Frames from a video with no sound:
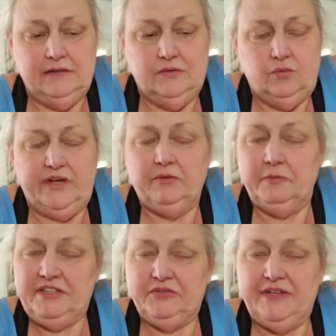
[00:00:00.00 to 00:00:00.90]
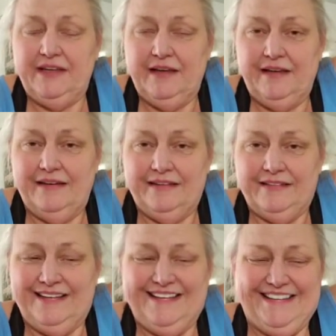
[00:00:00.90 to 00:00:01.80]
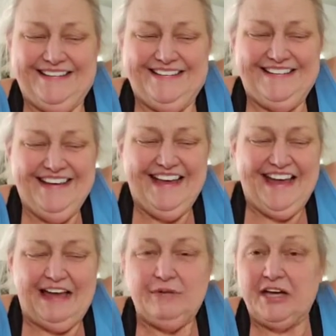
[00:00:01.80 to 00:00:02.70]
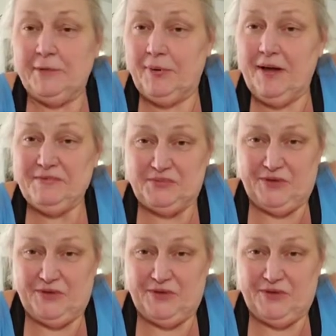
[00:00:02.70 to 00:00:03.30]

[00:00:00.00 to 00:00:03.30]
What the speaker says: We will be doing... I'm not going to promise